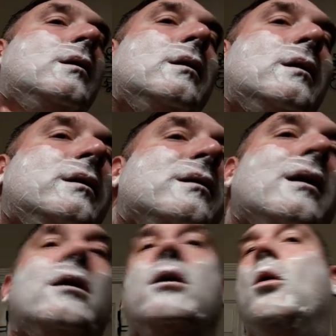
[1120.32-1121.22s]
It's not
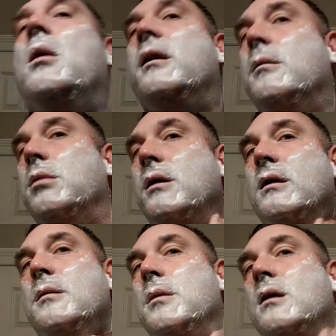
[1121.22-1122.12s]
going to go away
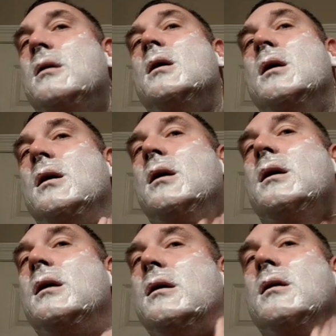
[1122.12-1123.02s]
completely, but
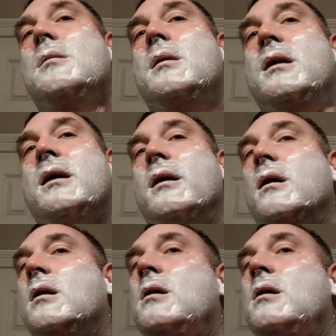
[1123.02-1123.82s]
yeah, a little bit here.